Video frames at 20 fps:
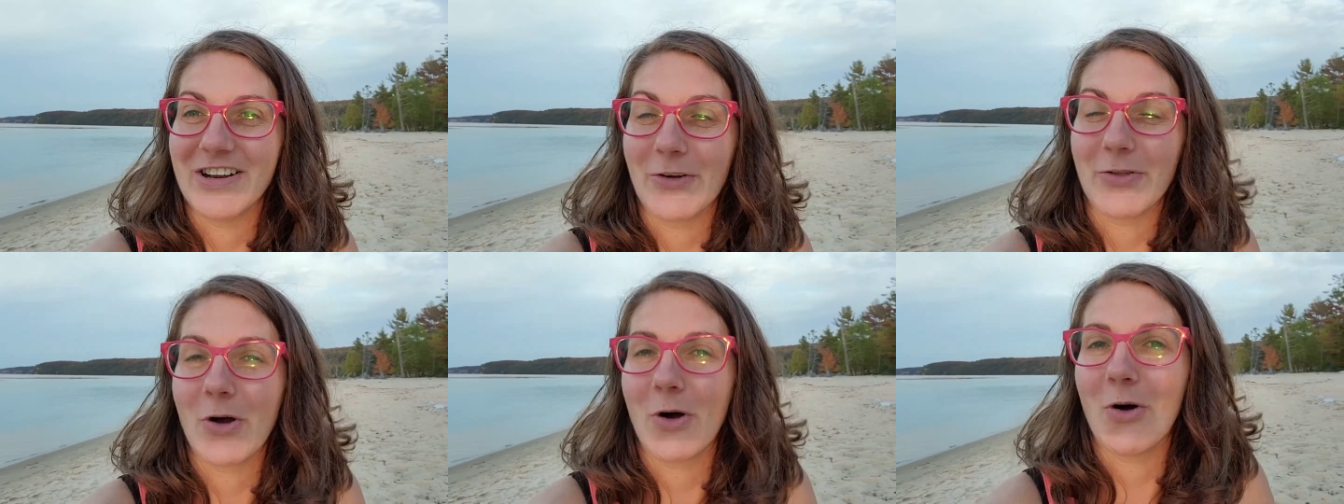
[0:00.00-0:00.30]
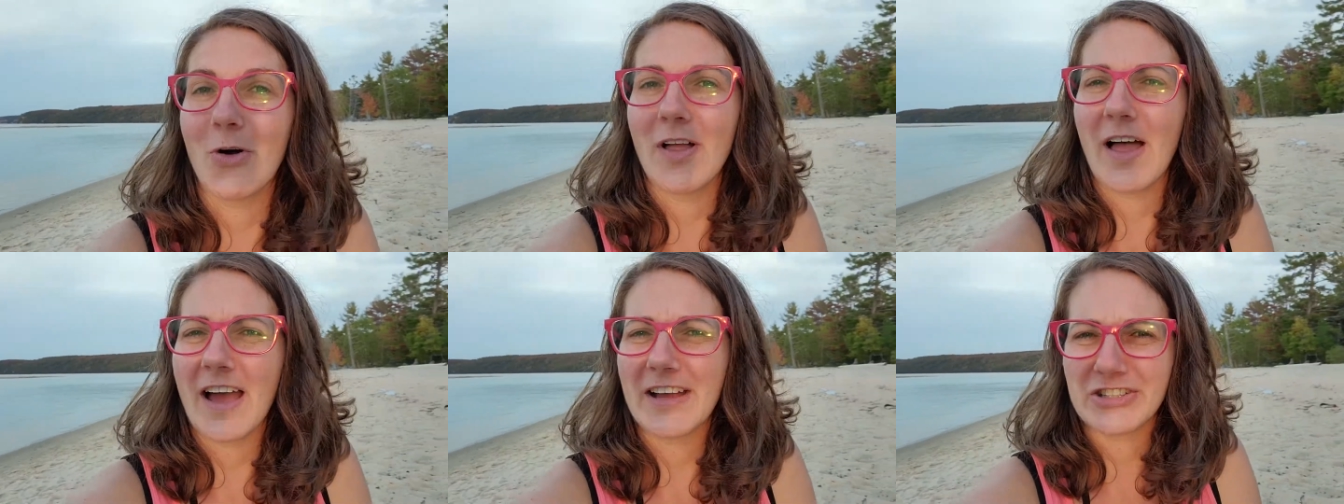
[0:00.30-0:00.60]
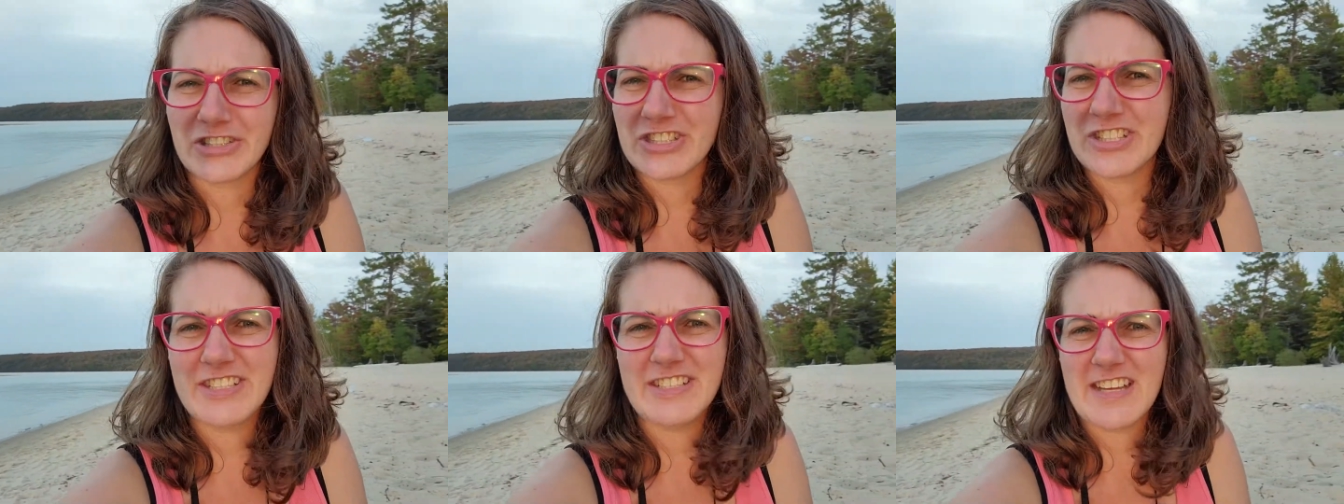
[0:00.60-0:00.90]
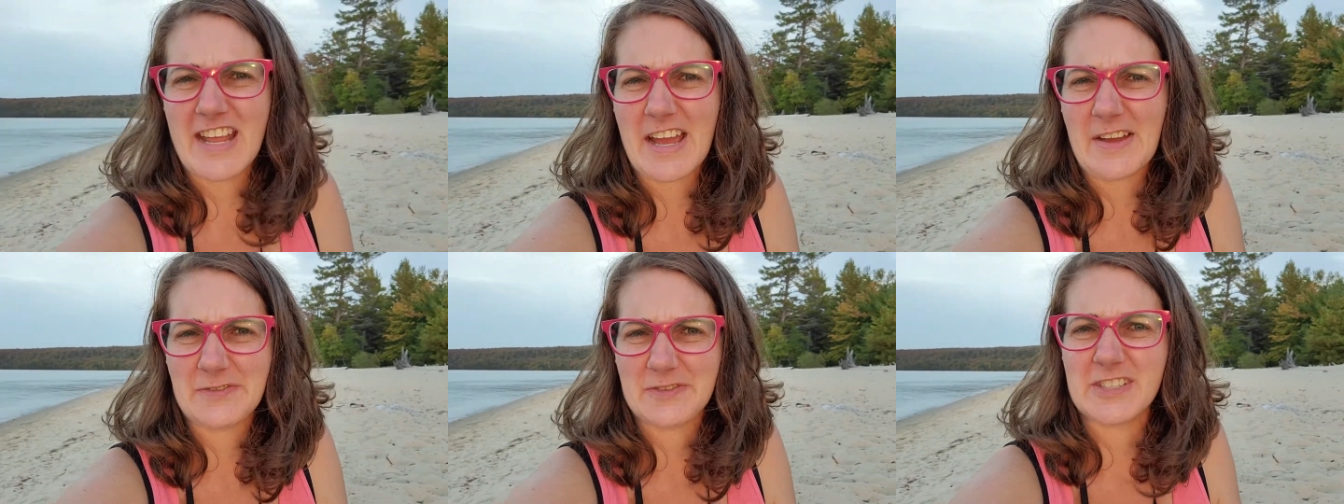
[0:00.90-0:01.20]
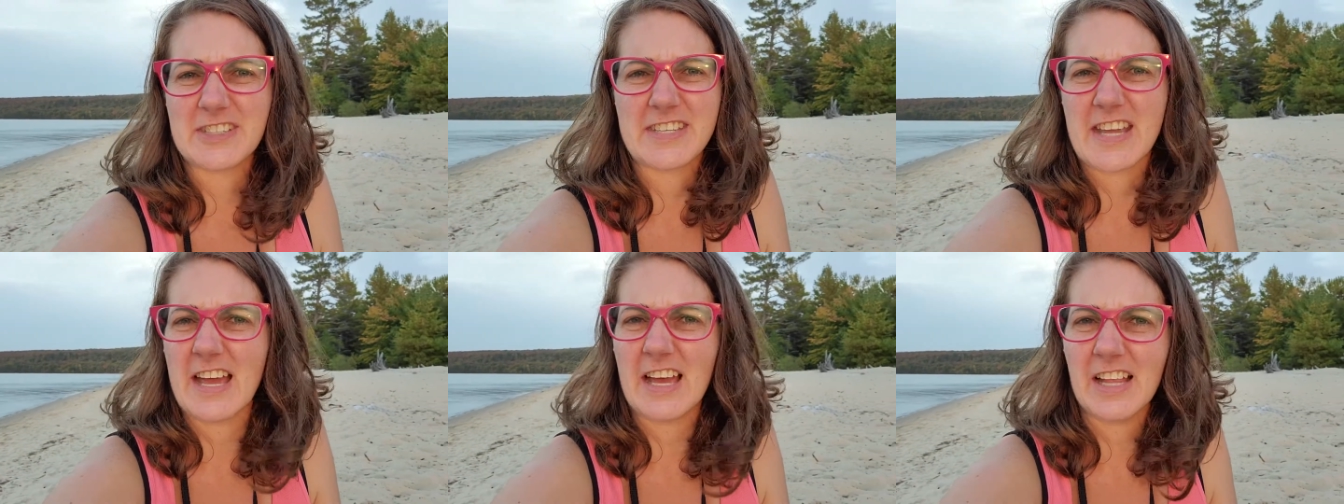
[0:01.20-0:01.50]
know, the whole, I shouldn't have
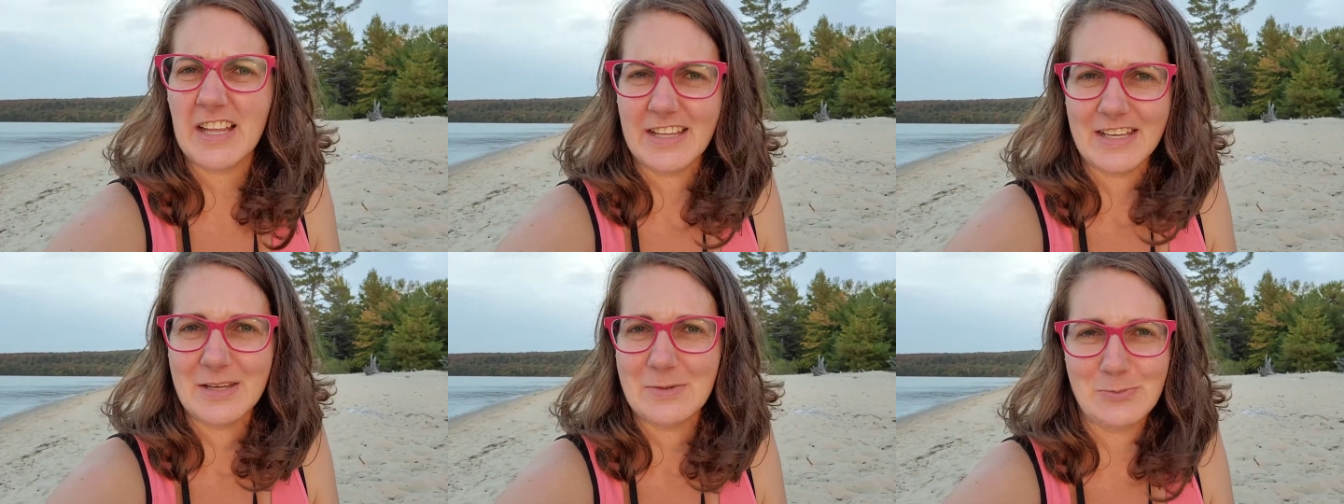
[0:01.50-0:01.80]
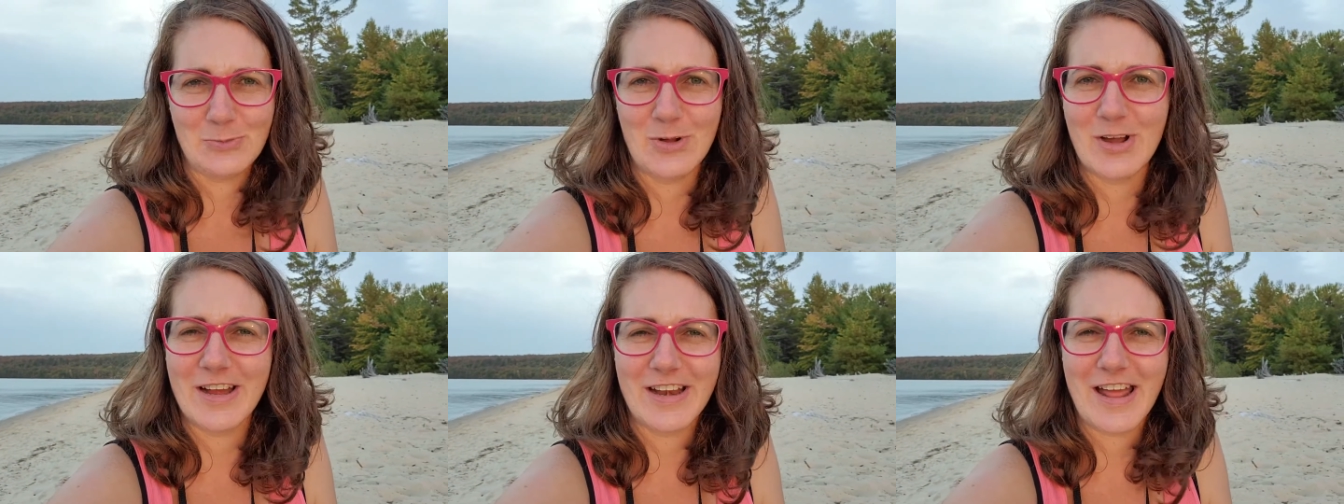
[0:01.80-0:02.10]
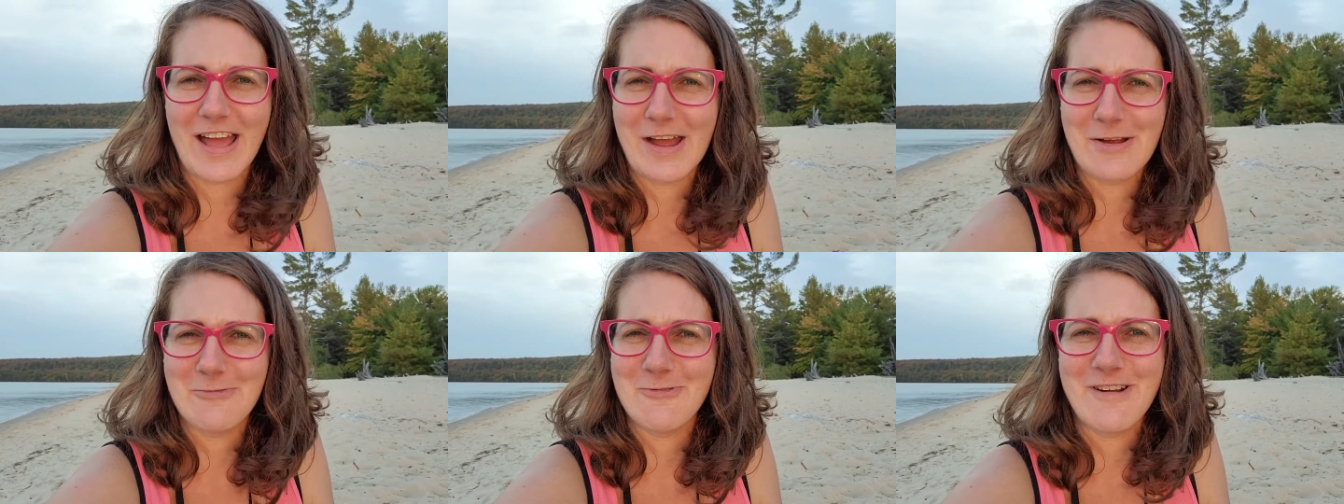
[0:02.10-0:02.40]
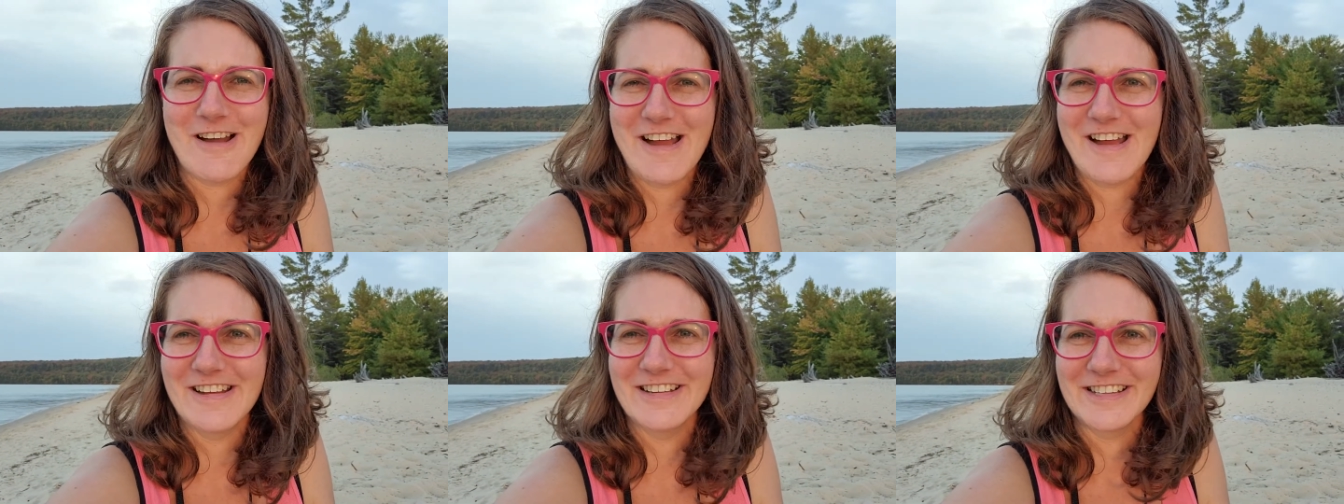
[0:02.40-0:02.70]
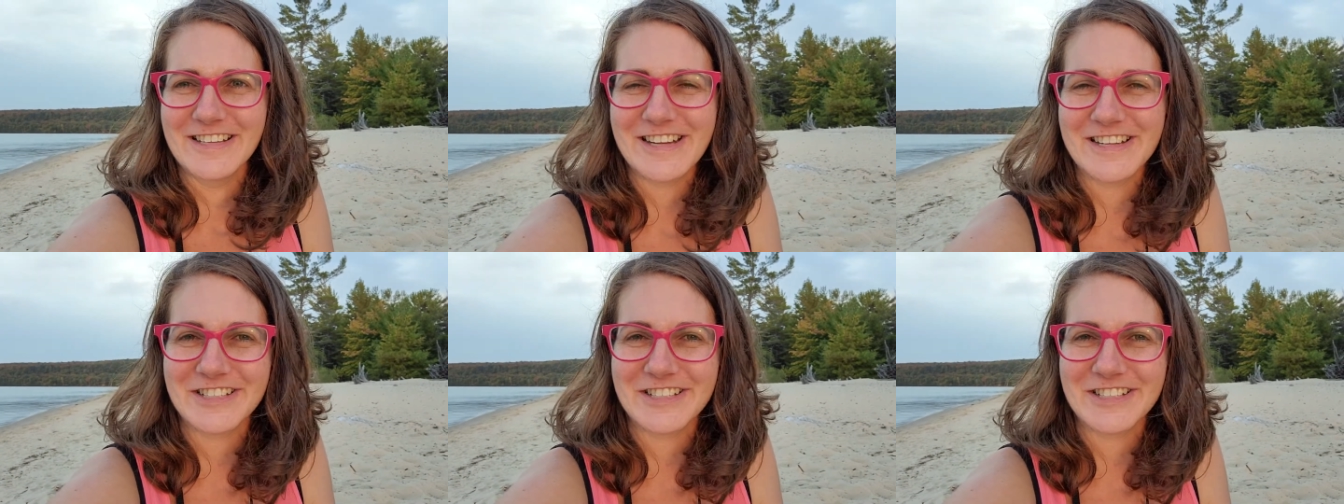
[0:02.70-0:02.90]
to tell him what I want.